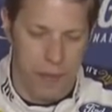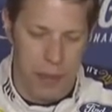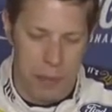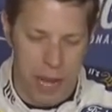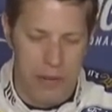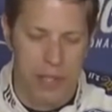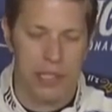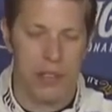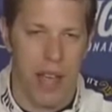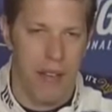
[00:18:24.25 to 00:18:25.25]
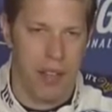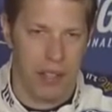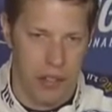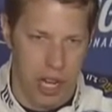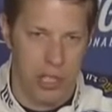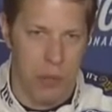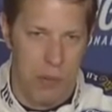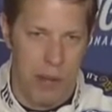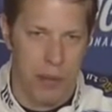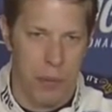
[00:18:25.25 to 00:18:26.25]
the benefits of having the chase
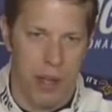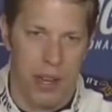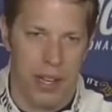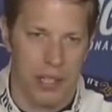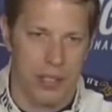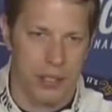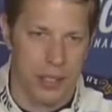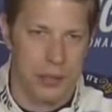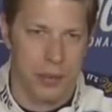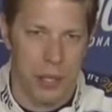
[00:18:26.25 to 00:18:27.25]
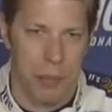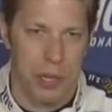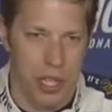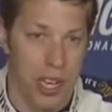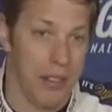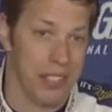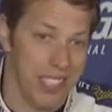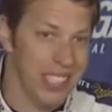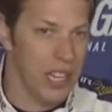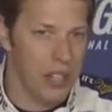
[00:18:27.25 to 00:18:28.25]
format the way it is is you know Michigan
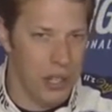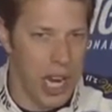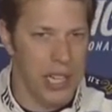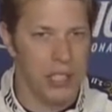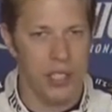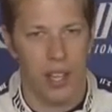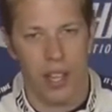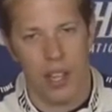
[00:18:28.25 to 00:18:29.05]
obviously isn't in a chase.